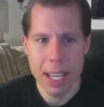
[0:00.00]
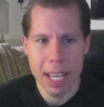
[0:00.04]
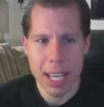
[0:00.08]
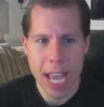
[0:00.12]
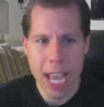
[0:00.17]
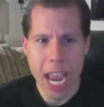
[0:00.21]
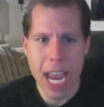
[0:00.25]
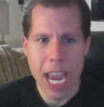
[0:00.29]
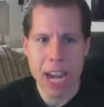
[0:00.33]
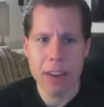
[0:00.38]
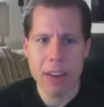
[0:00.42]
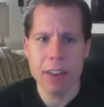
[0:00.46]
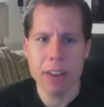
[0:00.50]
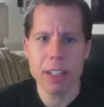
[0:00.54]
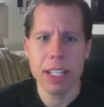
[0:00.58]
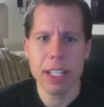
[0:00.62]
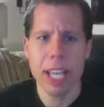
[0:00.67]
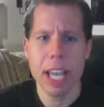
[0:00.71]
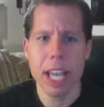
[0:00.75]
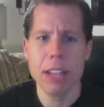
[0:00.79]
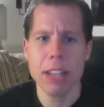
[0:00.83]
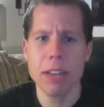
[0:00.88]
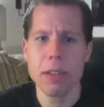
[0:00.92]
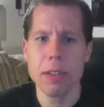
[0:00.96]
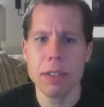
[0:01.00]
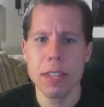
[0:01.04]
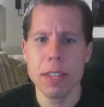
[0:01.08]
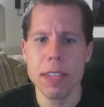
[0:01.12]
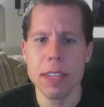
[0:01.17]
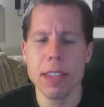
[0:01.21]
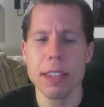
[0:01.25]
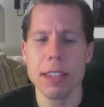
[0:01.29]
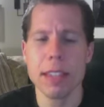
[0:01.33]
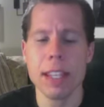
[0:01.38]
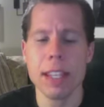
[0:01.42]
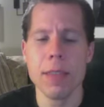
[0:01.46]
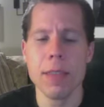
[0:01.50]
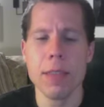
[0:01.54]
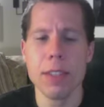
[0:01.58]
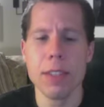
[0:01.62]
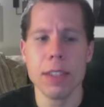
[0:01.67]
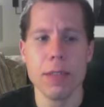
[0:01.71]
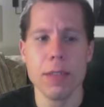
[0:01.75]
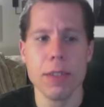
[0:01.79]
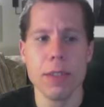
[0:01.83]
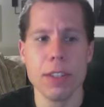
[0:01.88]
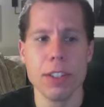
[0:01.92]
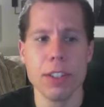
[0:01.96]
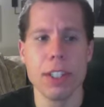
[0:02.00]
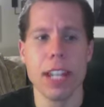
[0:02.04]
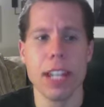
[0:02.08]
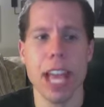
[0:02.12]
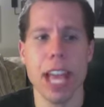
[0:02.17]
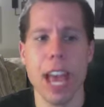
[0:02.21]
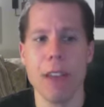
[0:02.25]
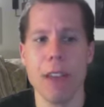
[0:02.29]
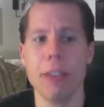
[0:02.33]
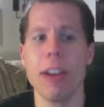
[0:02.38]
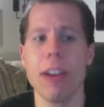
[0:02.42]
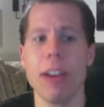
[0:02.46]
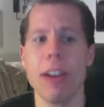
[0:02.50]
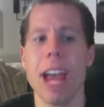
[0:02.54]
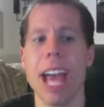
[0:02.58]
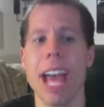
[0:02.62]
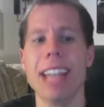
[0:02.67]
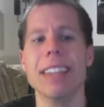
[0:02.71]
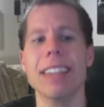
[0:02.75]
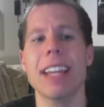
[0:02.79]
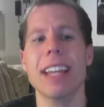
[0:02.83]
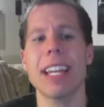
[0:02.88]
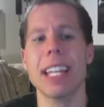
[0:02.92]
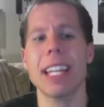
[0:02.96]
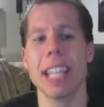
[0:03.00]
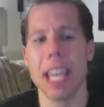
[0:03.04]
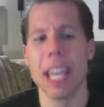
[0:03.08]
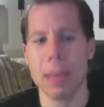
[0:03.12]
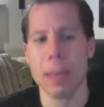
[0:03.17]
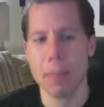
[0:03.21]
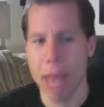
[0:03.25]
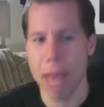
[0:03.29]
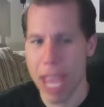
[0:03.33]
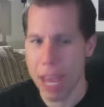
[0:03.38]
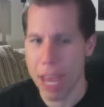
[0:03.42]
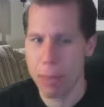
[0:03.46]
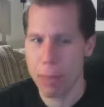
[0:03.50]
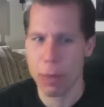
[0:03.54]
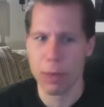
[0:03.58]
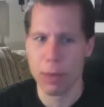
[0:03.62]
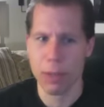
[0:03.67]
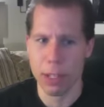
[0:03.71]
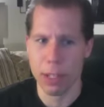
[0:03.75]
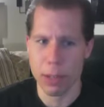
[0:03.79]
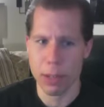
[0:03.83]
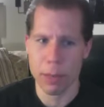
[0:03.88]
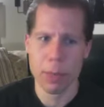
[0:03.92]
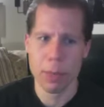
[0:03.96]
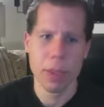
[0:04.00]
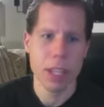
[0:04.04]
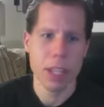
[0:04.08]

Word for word: Hey, Aaron, can you see the Divas division ever headlining a pay-per-view,